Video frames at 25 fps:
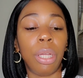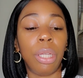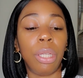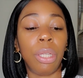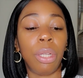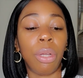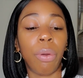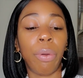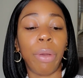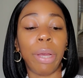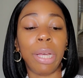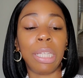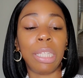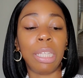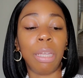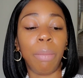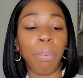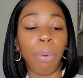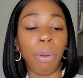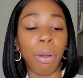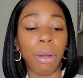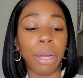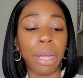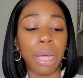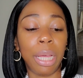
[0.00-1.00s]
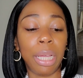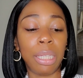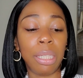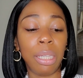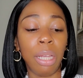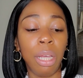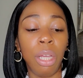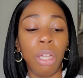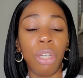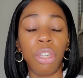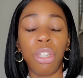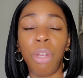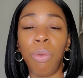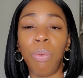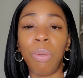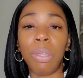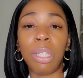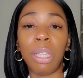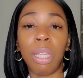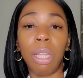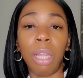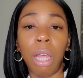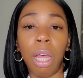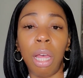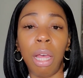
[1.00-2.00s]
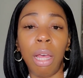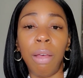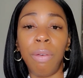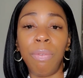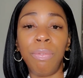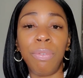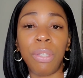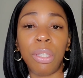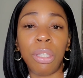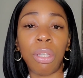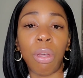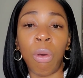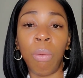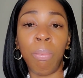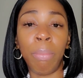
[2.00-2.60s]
the crazy part is she was loved so